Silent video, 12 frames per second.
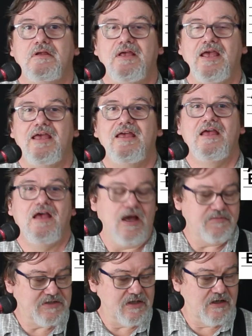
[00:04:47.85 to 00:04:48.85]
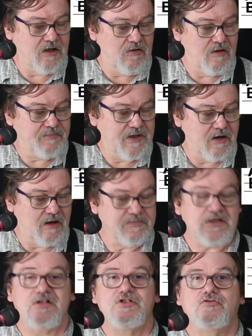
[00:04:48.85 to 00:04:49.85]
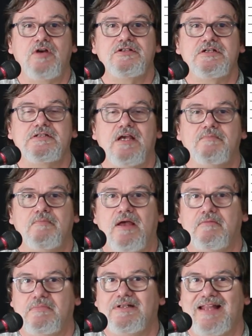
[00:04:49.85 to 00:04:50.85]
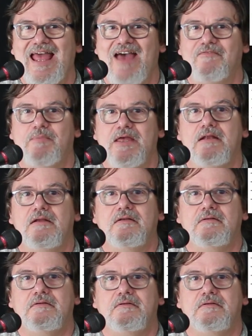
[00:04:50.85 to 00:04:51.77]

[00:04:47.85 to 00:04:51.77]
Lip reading: okay, I'm just going to go up here. I'm just going to stretch this up, my little half bend.